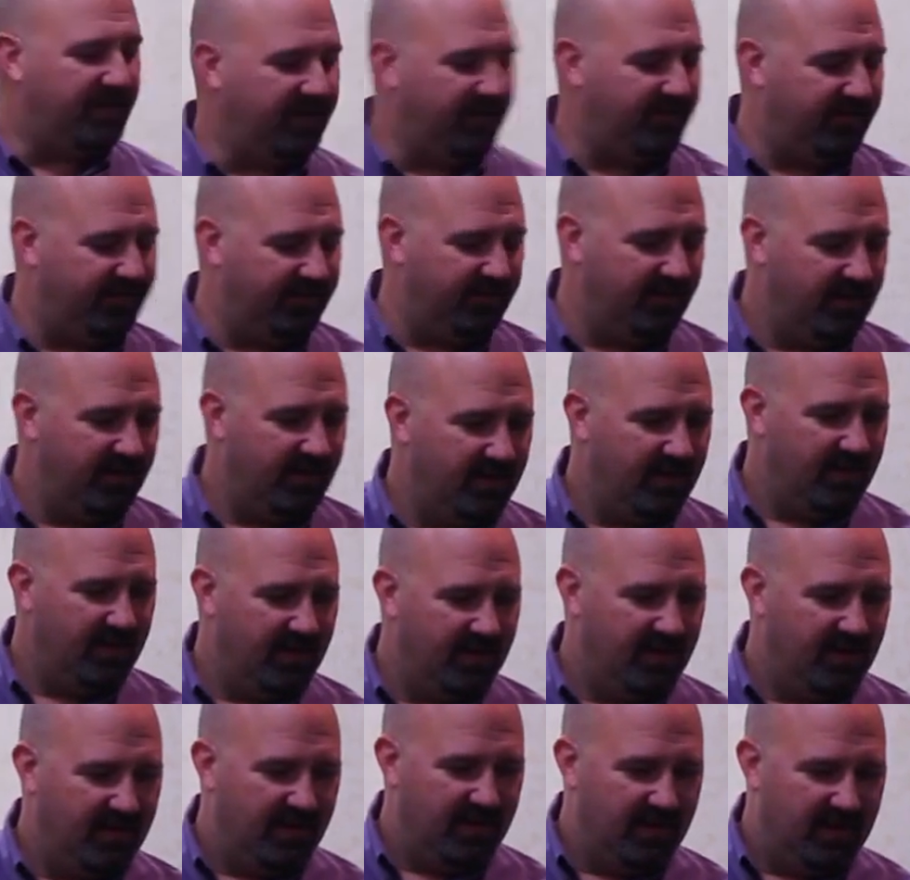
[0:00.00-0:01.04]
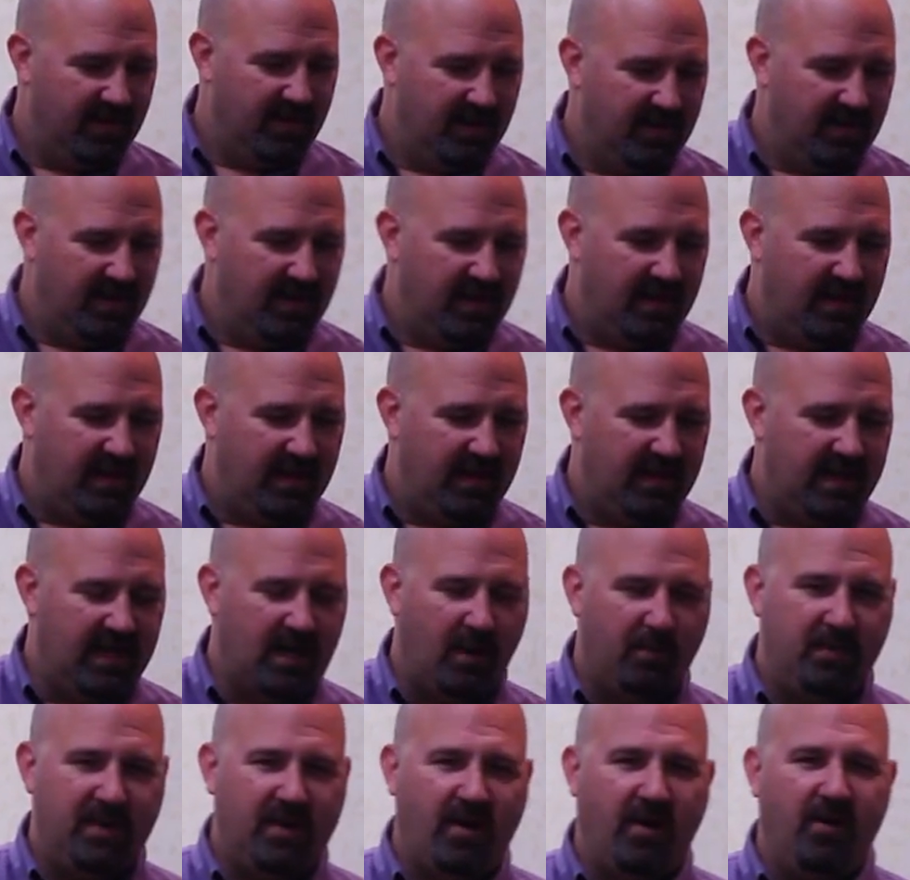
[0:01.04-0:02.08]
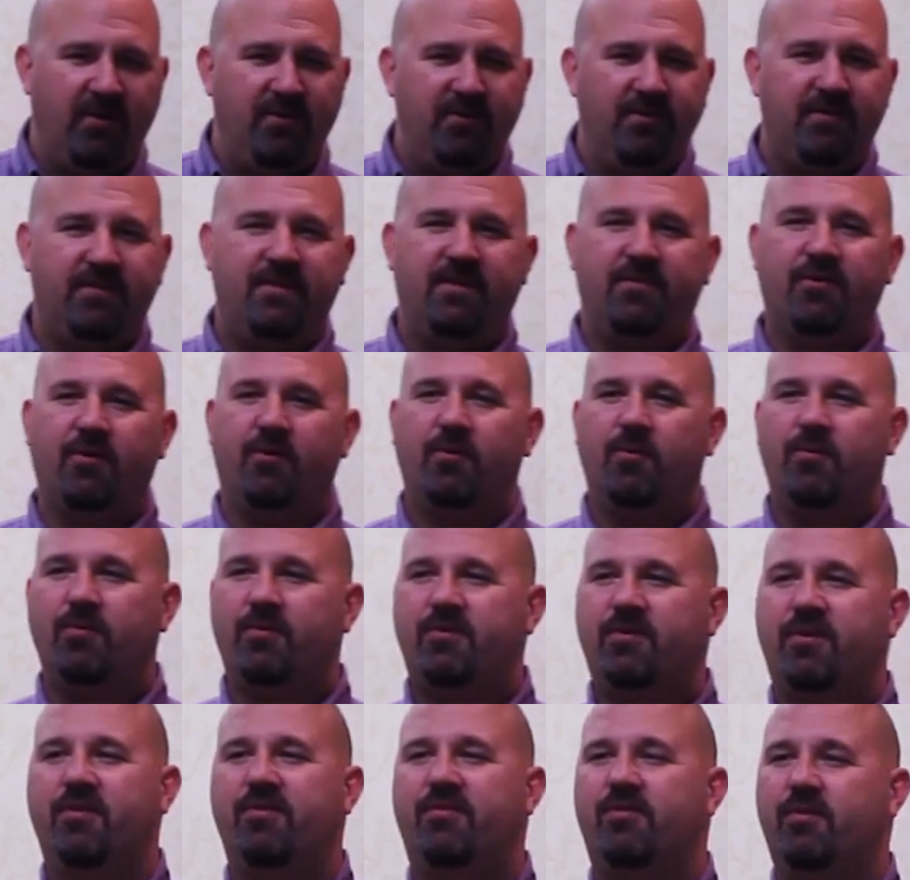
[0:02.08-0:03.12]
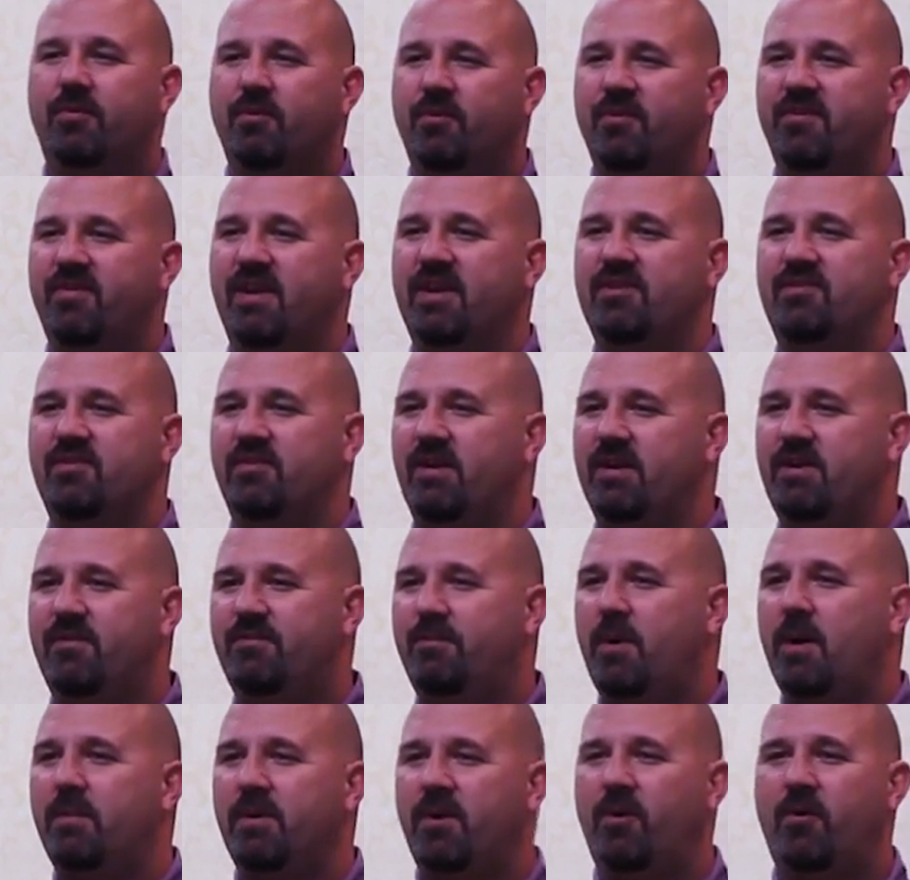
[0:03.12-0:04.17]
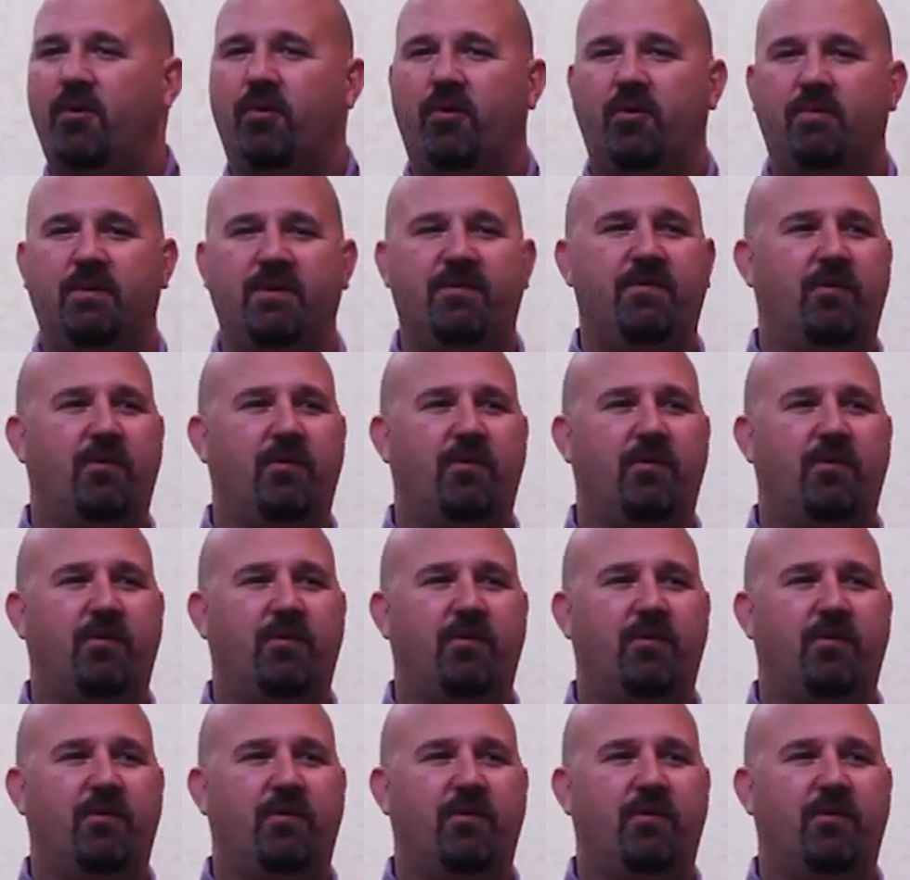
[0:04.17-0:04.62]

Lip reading: Because of this whole consumerization, now you've probably heard